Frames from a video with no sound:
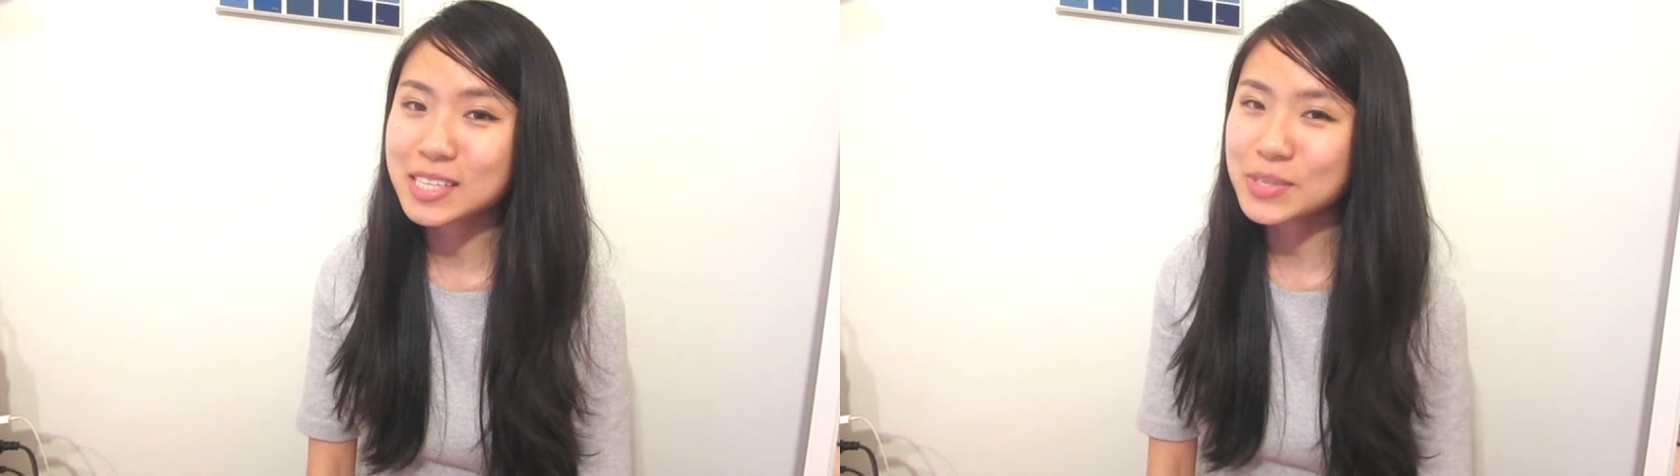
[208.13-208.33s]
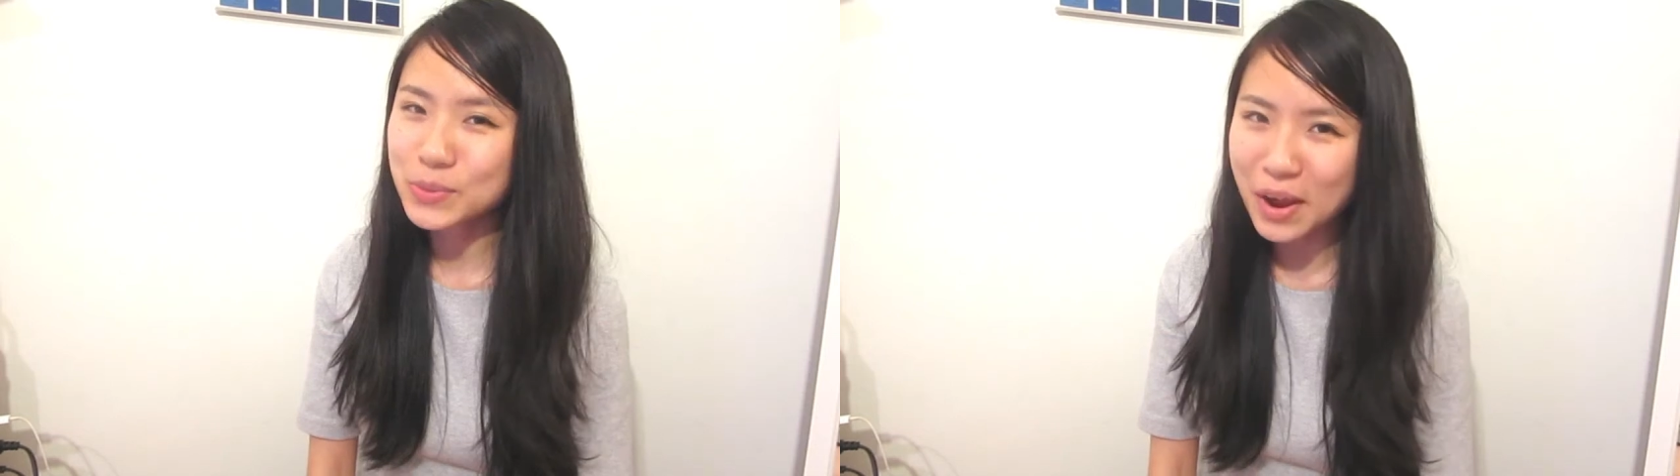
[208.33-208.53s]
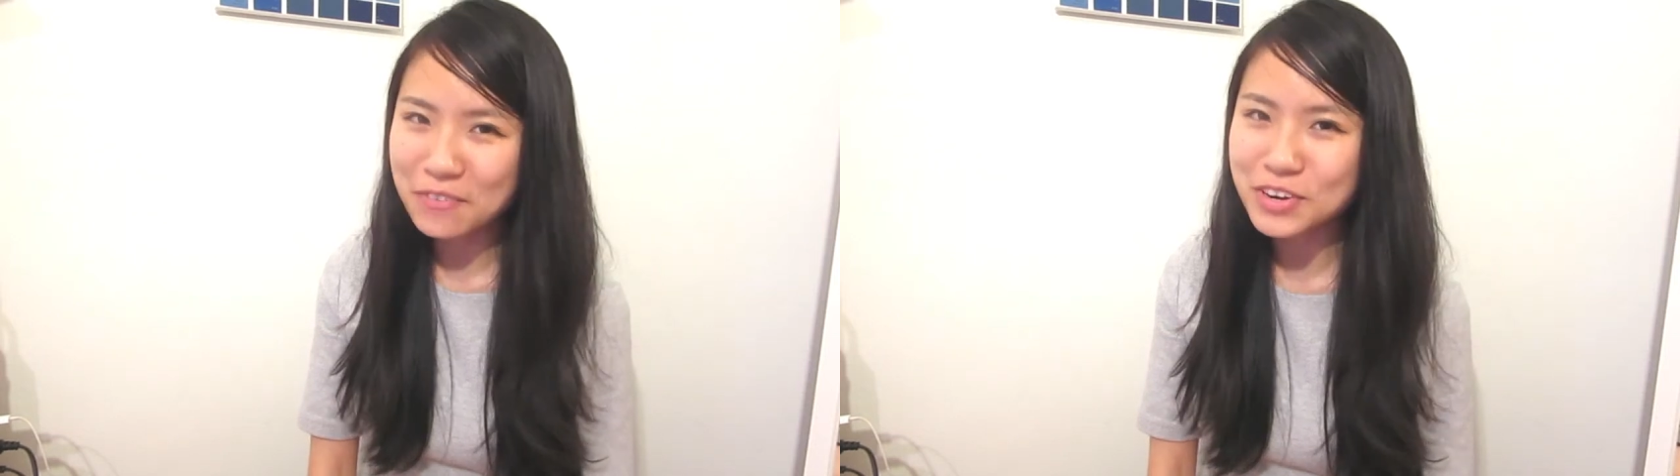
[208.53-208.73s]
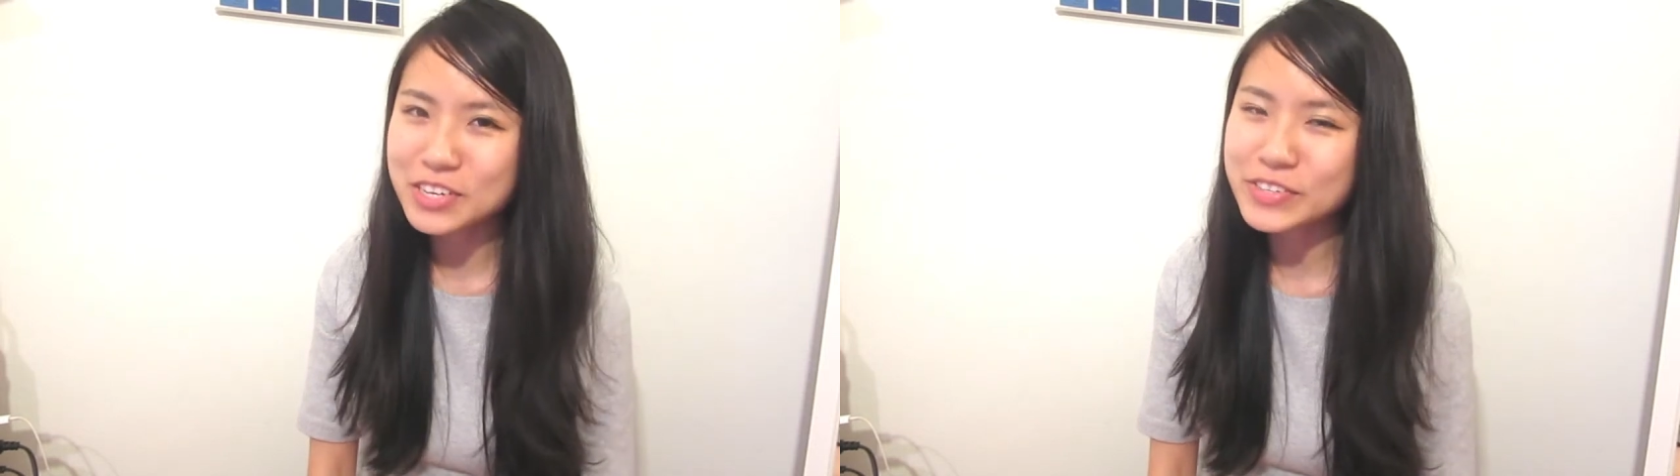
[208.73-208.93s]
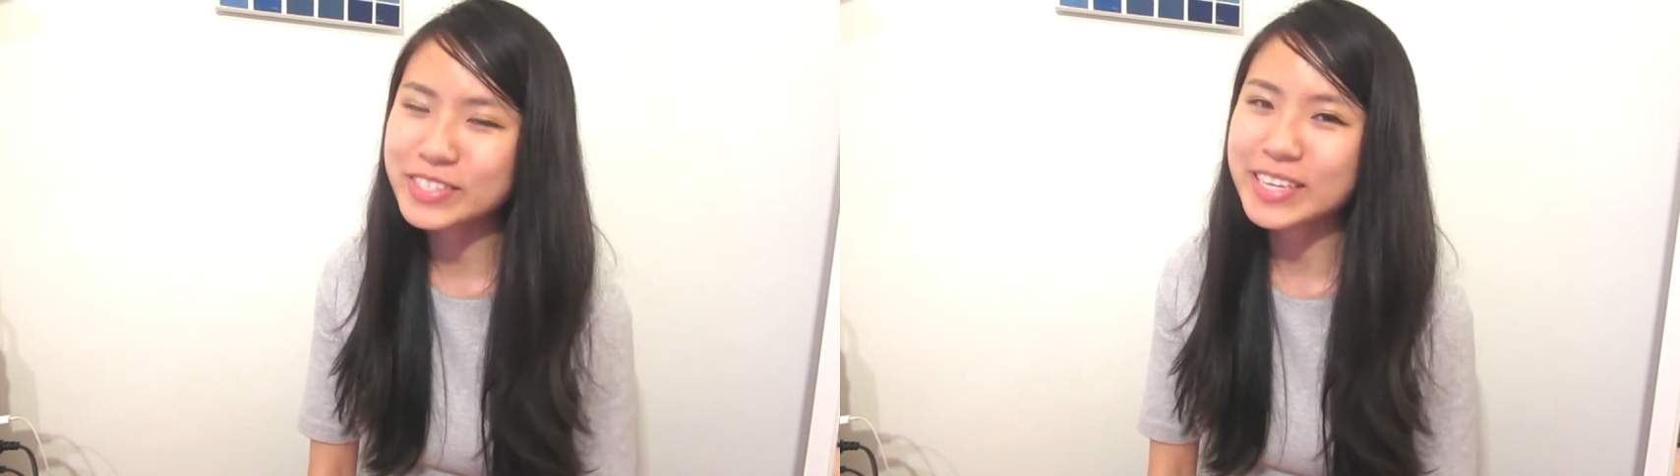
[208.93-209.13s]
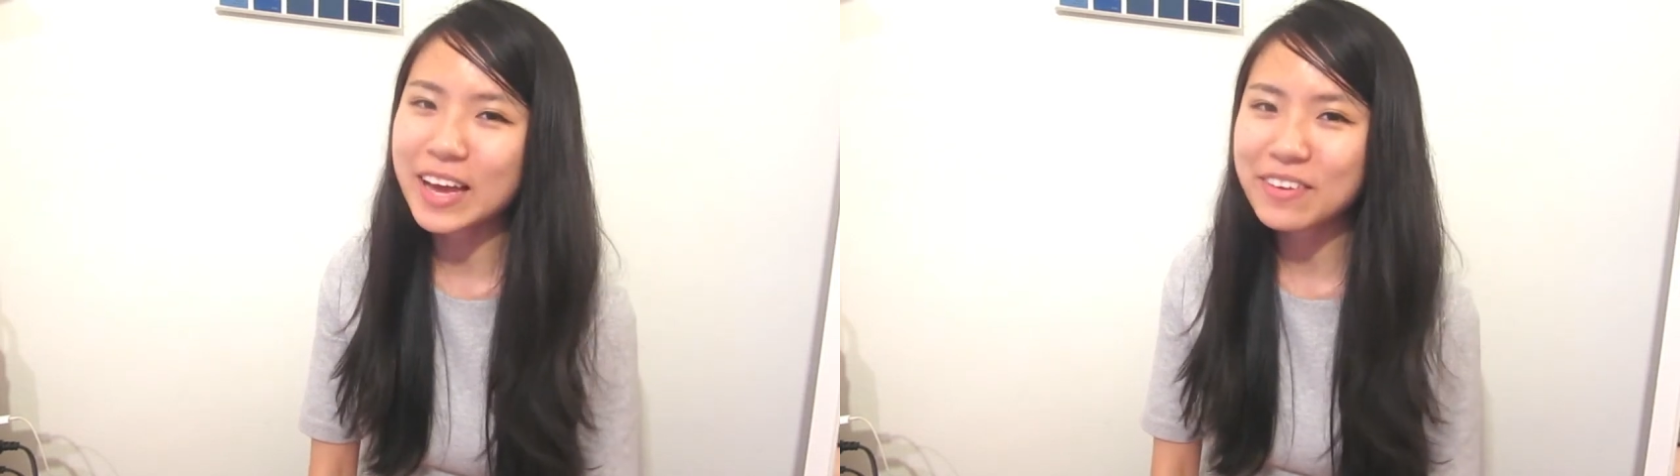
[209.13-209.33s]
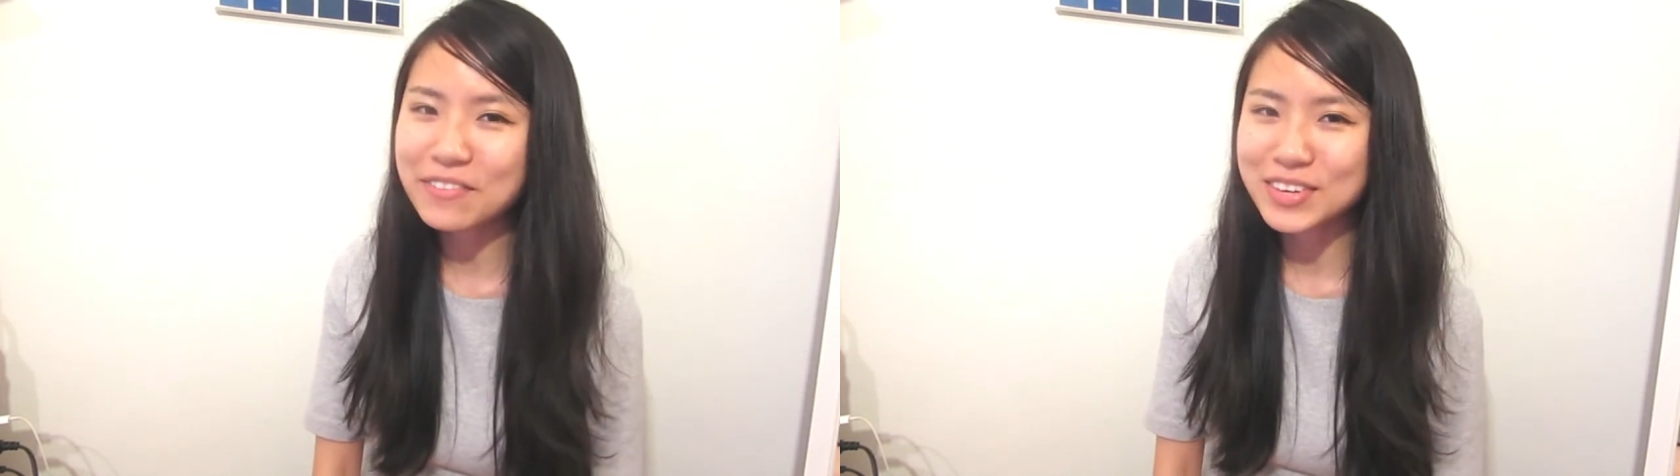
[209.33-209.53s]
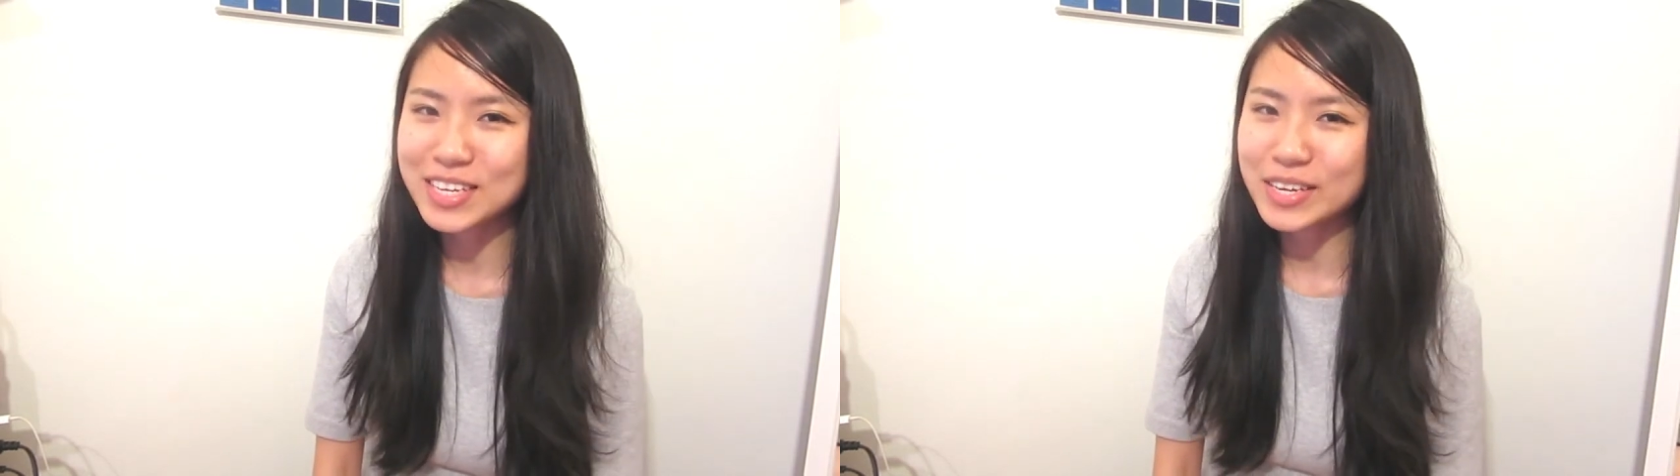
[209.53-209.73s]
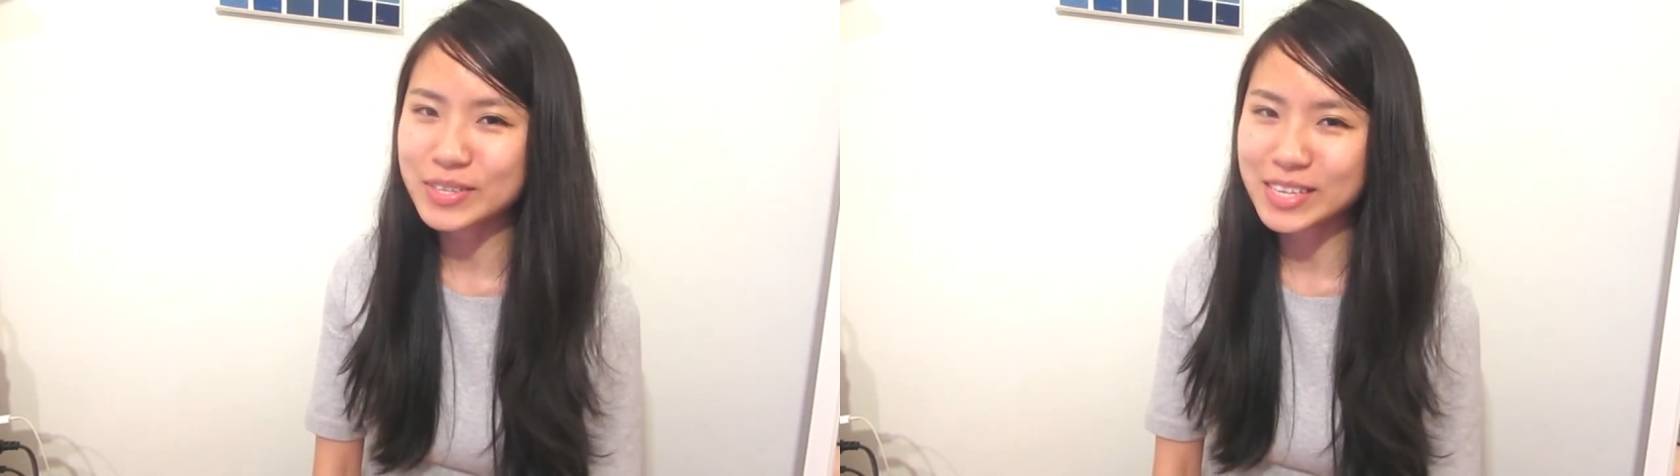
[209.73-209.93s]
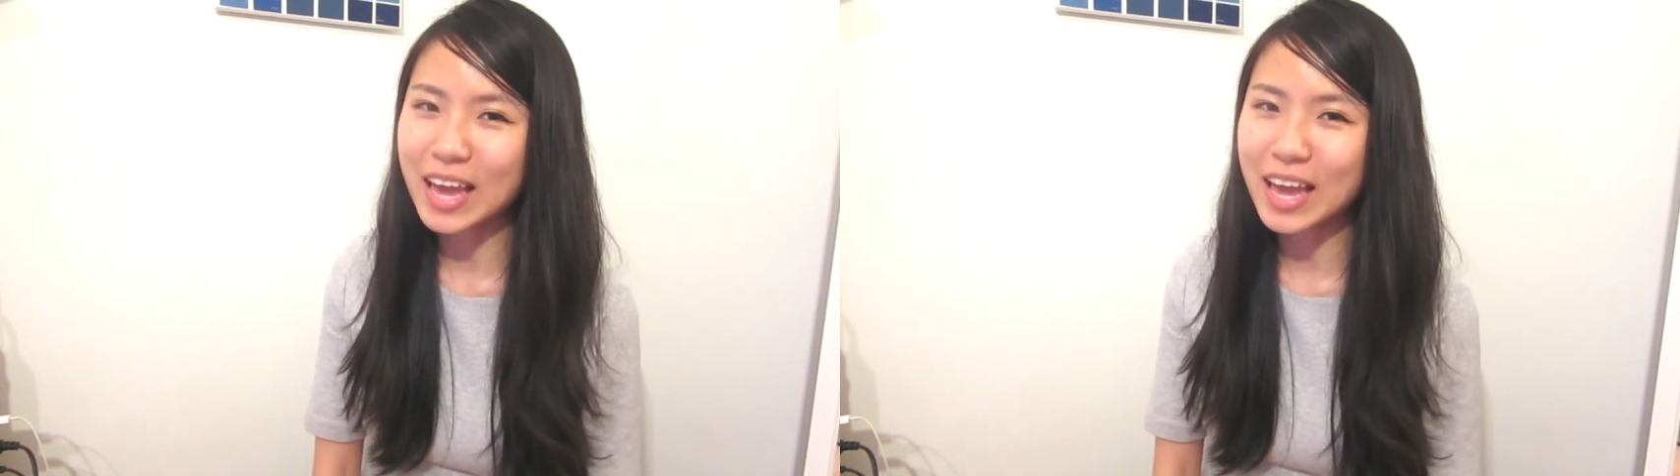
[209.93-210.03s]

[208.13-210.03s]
to subscribe for new DIY videos